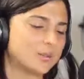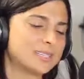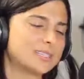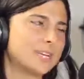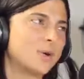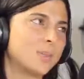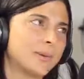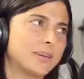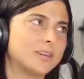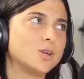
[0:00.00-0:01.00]
We're gonna say no
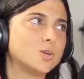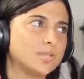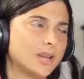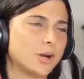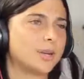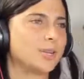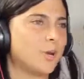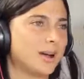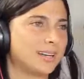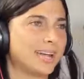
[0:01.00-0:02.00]
meat, no dairy, no
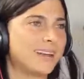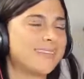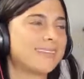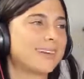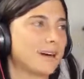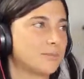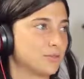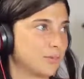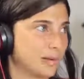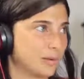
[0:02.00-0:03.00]
honey, anything that comes
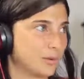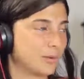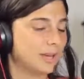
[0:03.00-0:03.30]
from an animal.